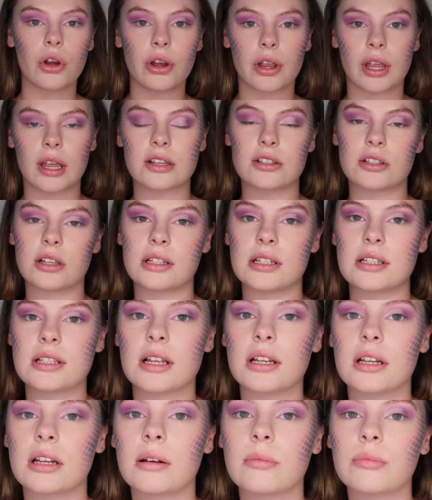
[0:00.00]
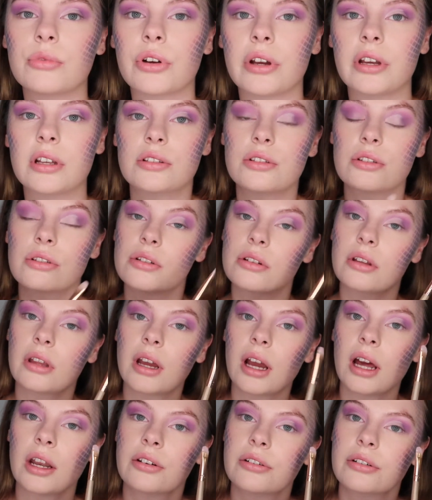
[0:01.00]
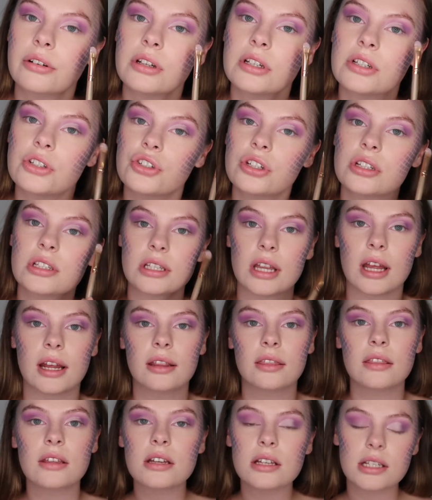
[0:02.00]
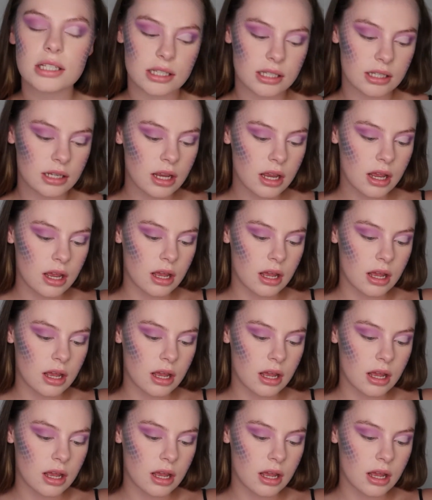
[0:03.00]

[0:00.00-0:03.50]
Okay, so I decided I'm going to do the cut crease just like this.